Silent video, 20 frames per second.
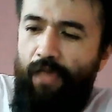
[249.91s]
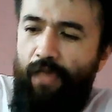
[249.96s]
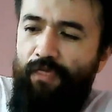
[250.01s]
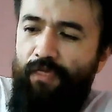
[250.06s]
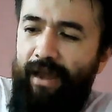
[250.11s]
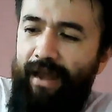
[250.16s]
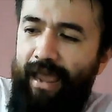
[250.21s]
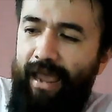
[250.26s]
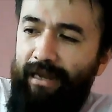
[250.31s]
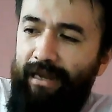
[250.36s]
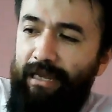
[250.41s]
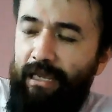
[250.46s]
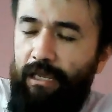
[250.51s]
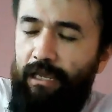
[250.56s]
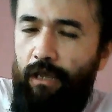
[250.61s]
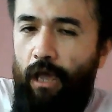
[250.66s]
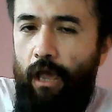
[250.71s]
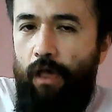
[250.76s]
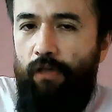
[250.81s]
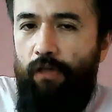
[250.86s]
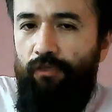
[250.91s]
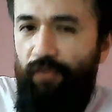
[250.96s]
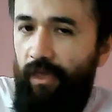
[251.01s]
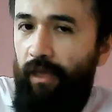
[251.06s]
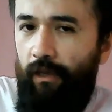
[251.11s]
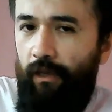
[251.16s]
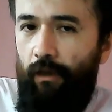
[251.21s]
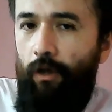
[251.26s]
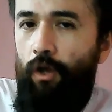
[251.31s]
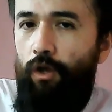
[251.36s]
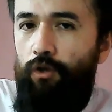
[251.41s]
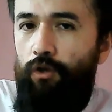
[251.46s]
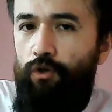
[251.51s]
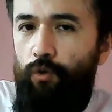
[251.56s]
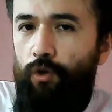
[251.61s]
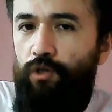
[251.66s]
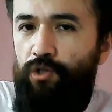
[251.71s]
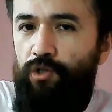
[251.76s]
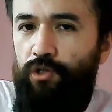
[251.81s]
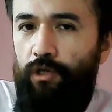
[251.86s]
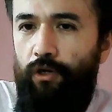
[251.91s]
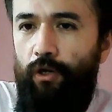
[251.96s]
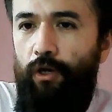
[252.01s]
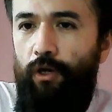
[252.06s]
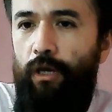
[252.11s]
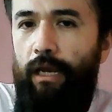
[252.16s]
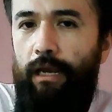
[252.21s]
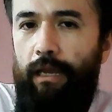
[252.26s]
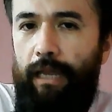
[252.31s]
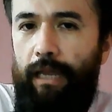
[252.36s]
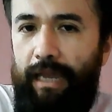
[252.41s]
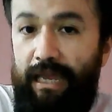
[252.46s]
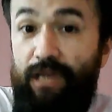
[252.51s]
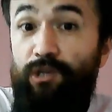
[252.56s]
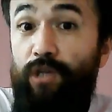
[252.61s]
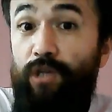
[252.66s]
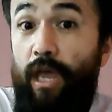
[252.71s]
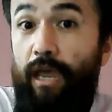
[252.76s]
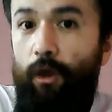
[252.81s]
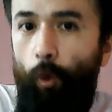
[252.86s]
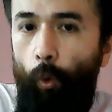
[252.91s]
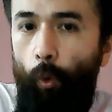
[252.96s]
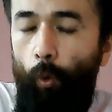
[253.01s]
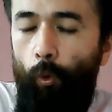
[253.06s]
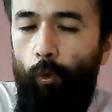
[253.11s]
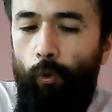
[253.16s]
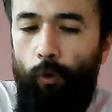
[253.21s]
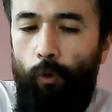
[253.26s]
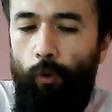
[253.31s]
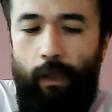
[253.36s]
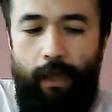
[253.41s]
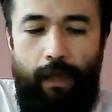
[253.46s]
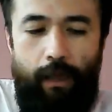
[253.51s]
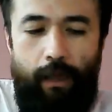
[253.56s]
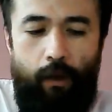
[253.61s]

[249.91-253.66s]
that anything you consider is a whole